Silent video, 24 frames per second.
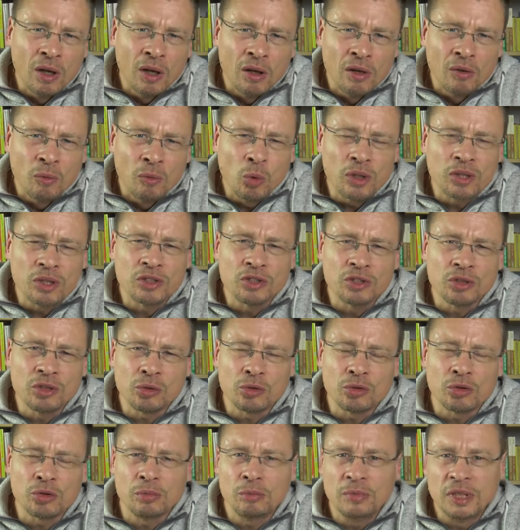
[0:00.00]
what is
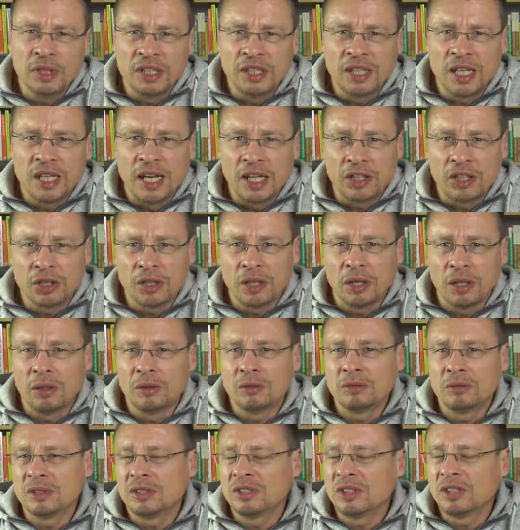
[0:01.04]
social media actually?
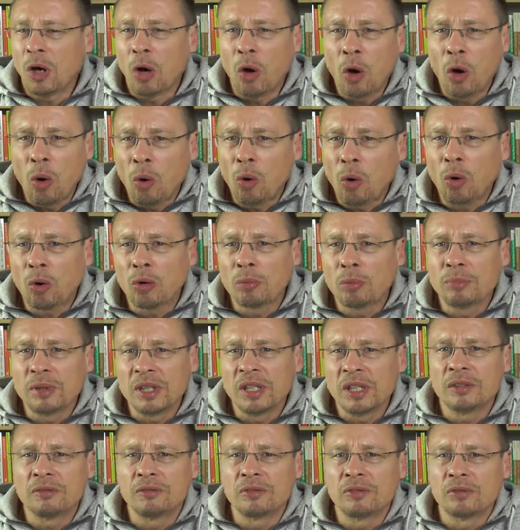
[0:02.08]
It's a whole
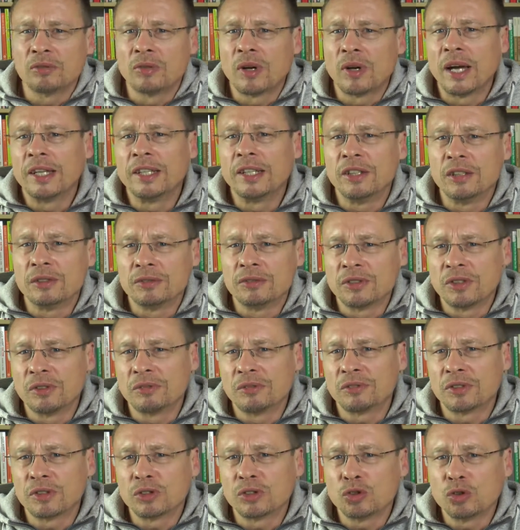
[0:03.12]
big variety of
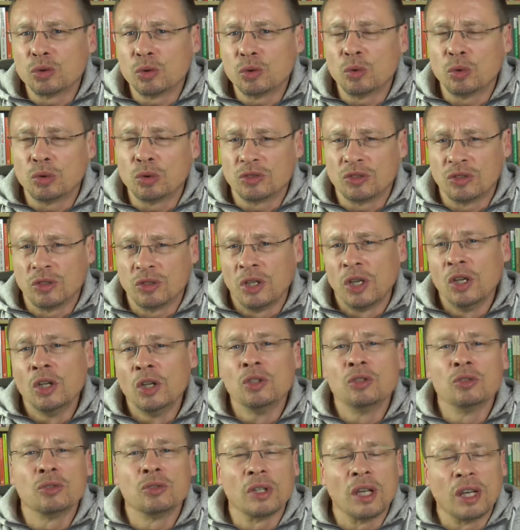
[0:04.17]
different tools,
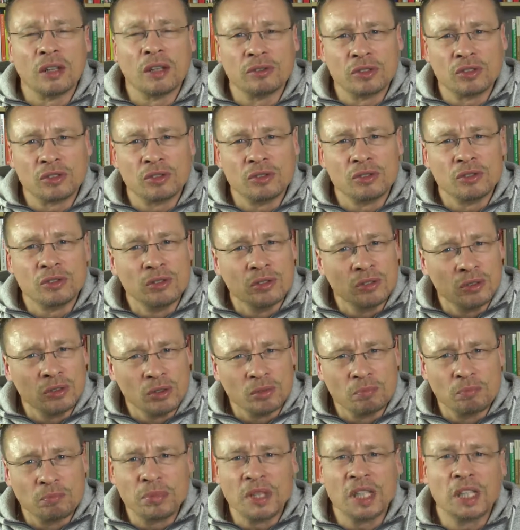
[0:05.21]
so you have a
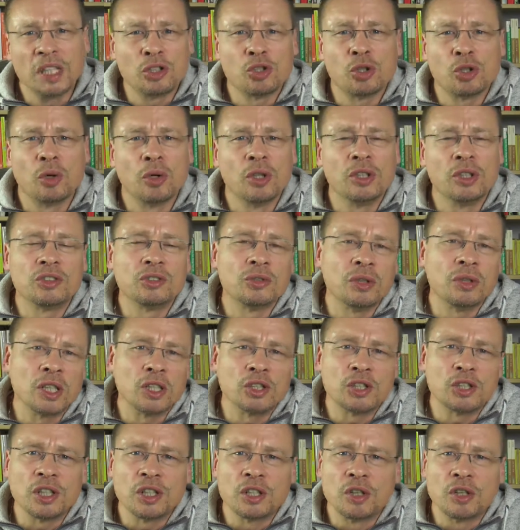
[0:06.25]
big choice to
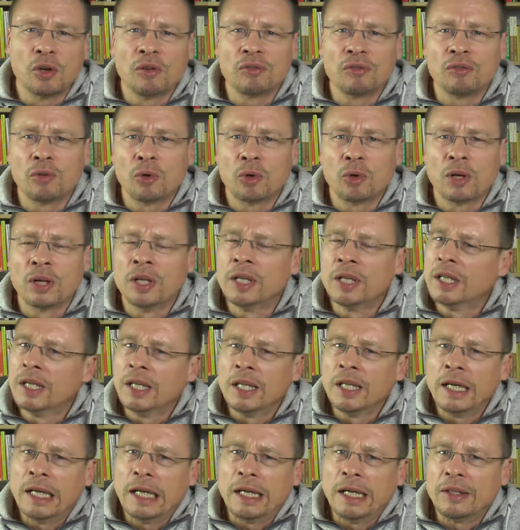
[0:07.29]
actually go for,
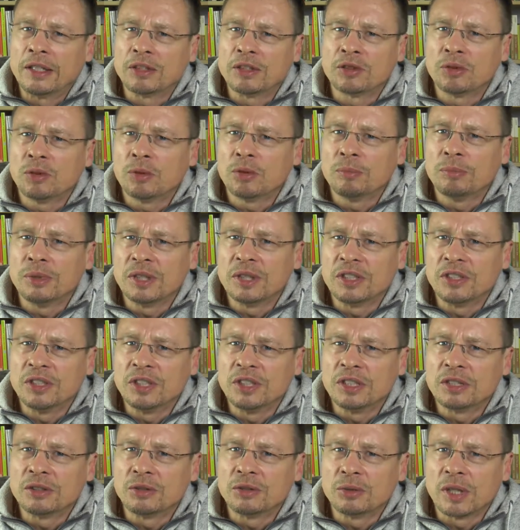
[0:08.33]
and there's no big
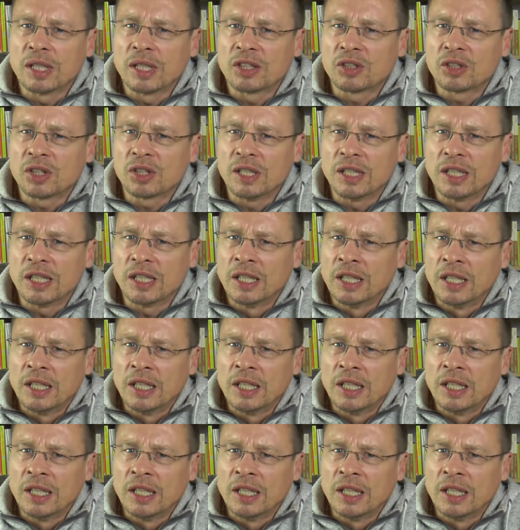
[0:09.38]
deal to actually